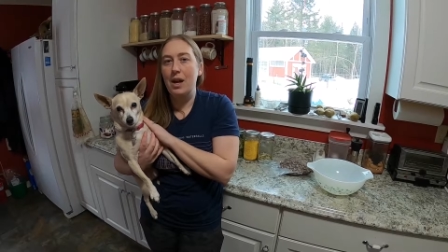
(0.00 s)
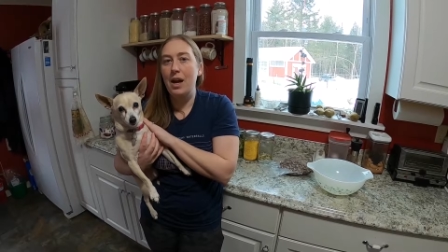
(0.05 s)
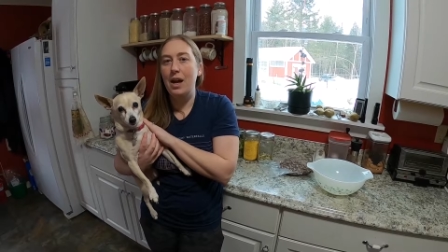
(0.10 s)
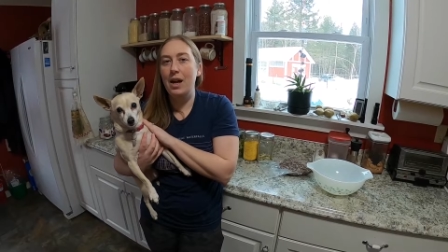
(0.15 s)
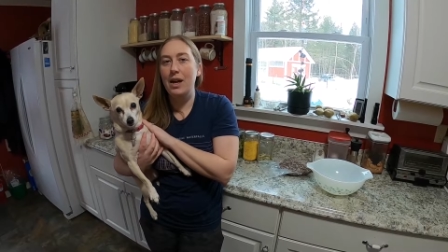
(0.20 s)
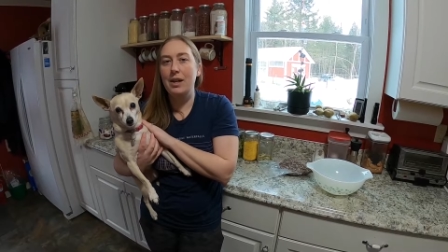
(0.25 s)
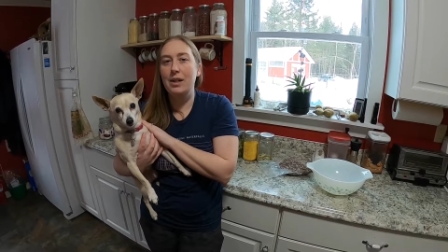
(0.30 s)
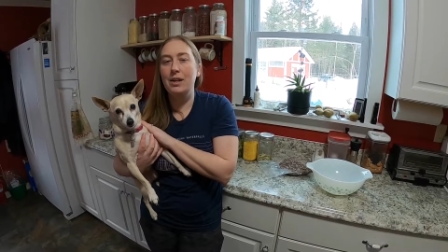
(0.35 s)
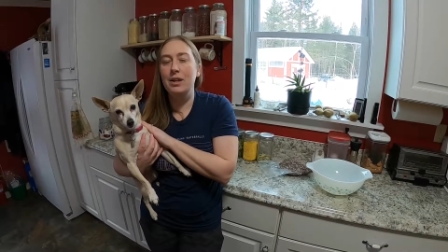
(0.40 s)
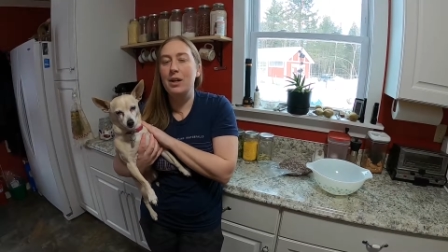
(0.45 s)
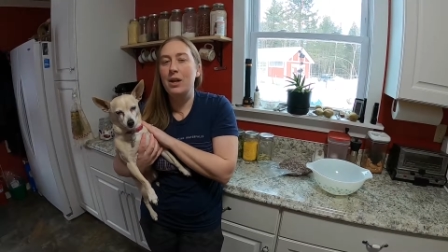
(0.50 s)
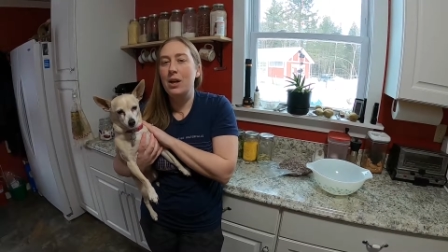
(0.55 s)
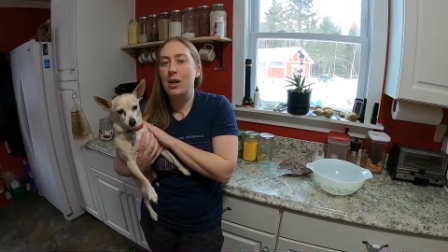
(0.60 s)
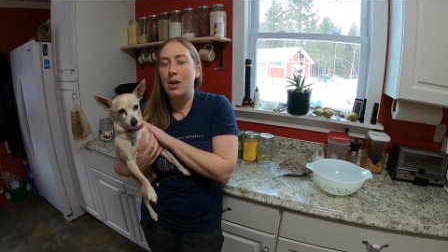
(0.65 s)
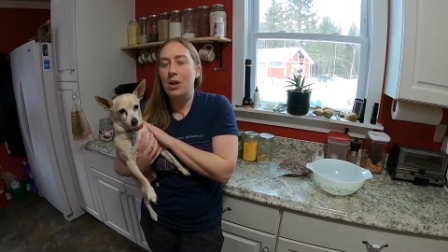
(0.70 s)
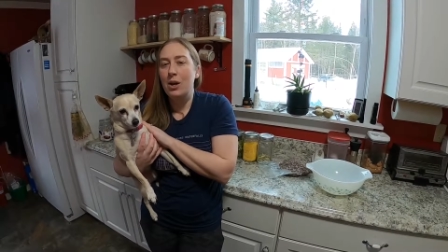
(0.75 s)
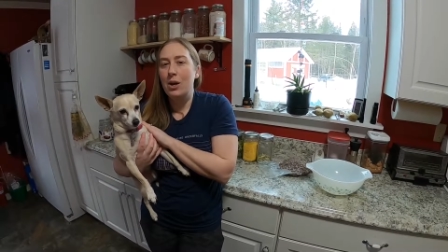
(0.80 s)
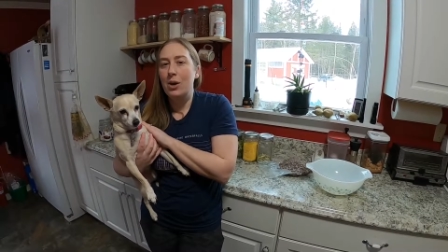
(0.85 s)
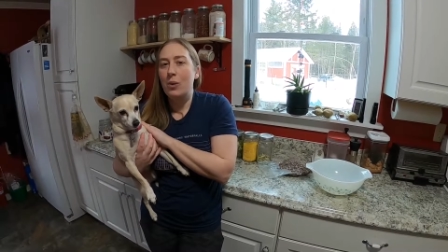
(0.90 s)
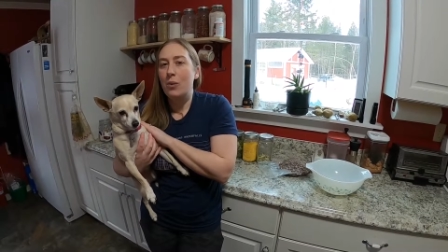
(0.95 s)
And
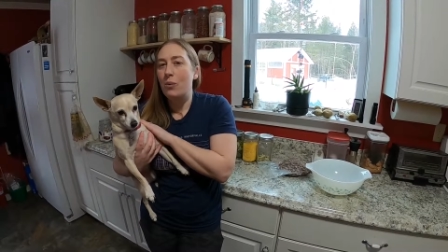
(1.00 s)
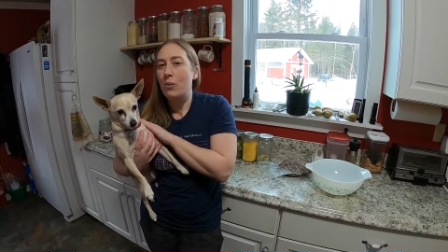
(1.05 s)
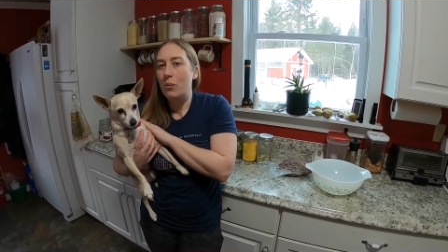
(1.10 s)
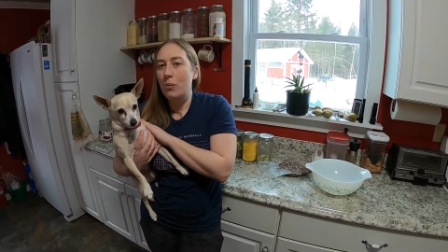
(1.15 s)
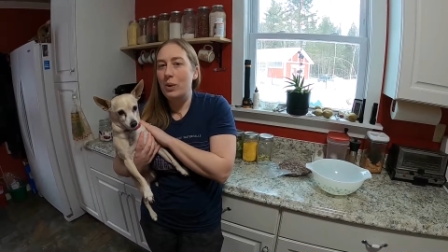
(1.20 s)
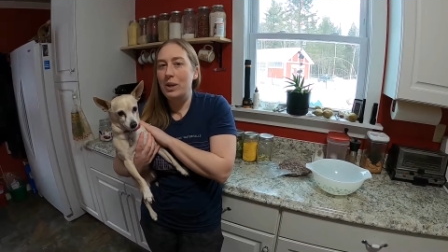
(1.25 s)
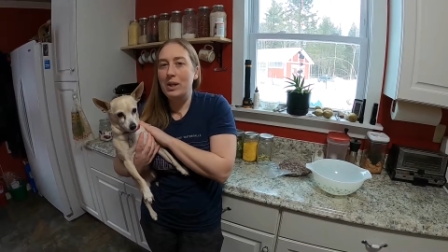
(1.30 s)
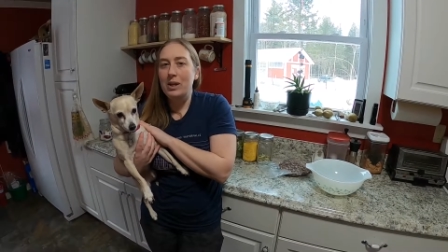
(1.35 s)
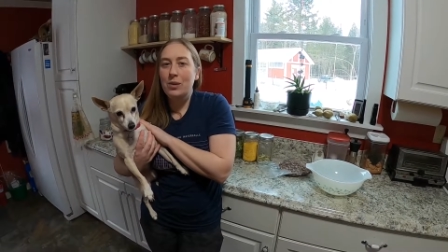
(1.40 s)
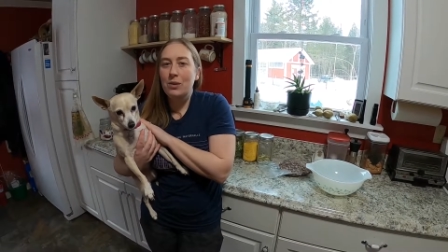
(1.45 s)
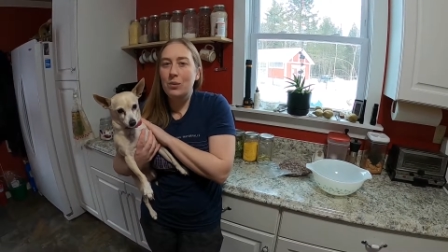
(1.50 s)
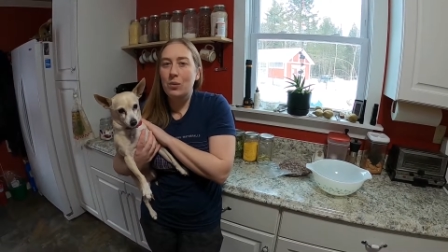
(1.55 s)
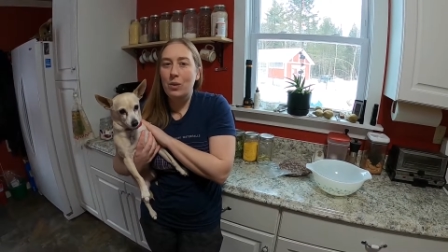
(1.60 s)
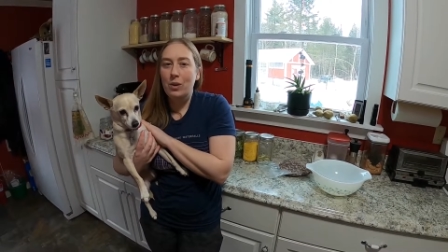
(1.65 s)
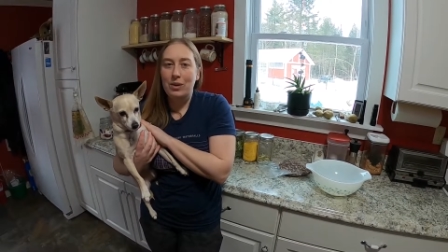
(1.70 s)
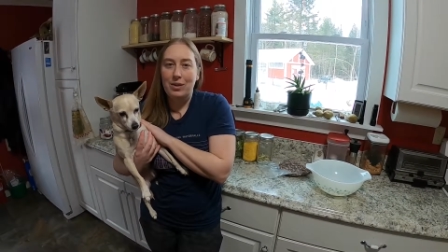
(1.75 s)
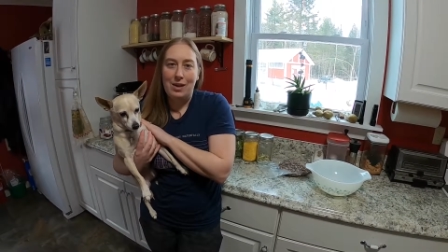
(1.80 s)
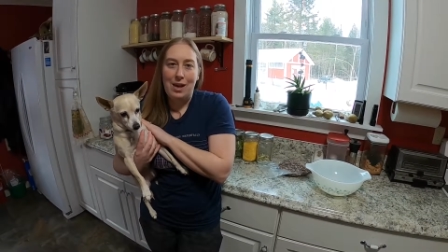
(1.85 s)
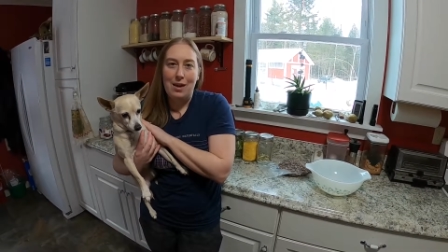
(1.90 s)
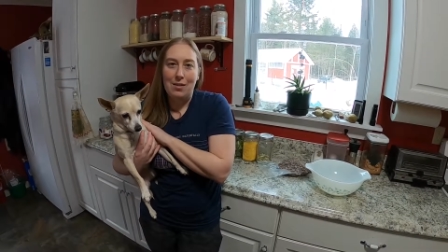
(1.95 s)
we didn't
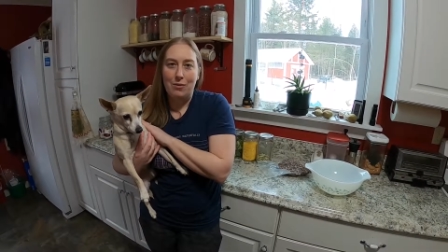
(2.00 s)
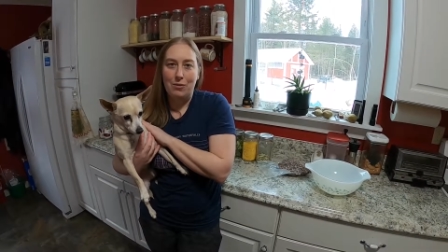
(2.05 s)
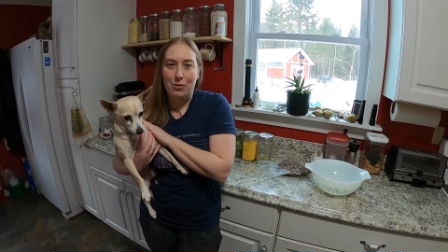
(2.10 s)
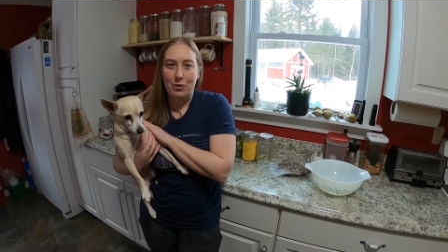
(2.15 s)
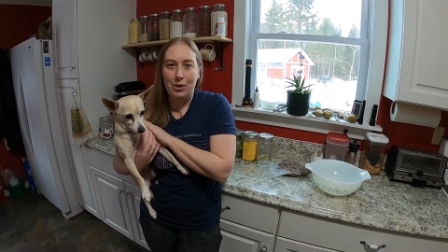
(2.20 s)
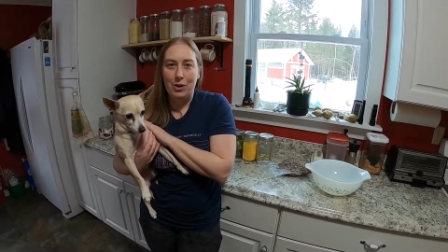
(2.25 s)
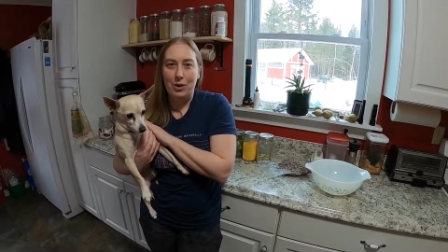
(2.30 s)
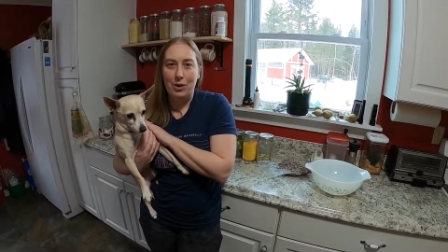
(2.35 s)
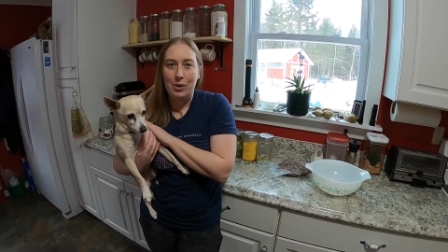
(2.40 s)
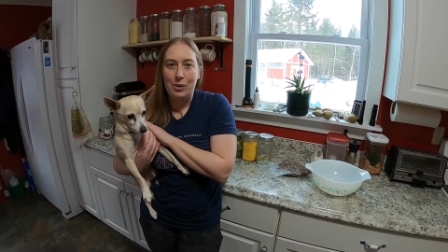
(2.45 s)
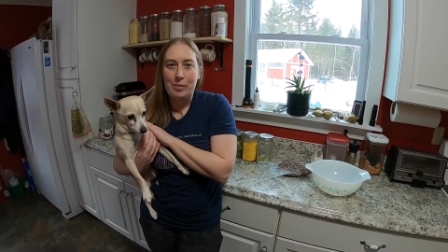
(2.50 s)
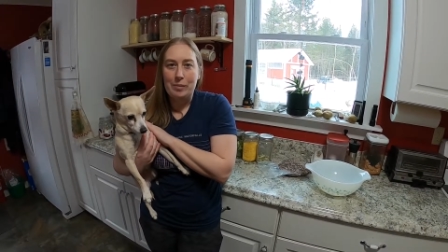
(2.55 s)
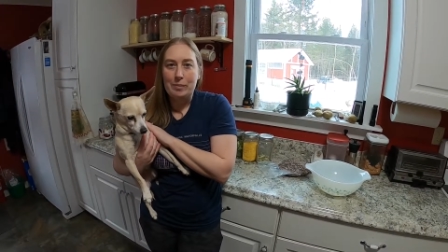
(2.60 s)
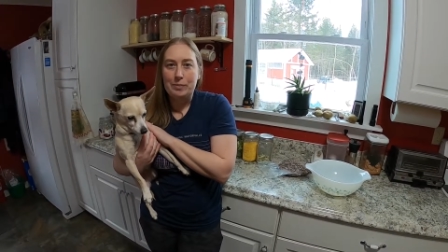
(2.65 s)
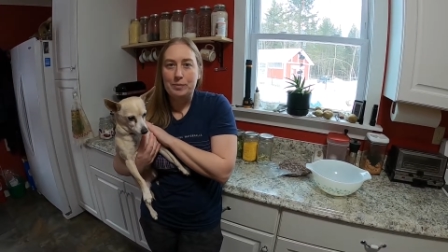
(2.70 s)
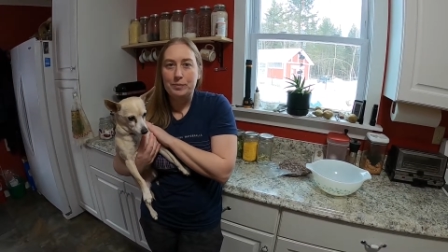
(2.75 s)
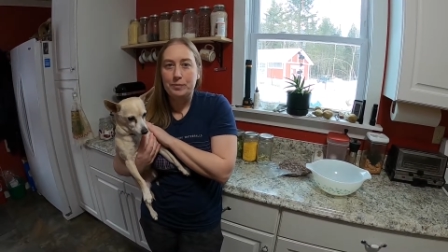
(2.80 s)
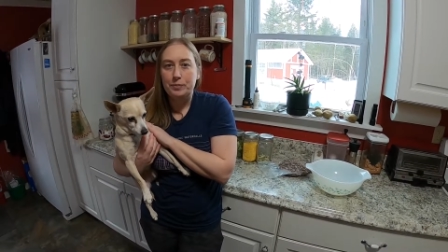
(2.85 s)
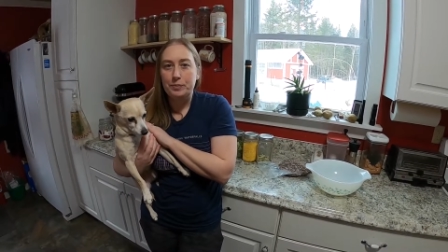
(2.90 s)
want that for her.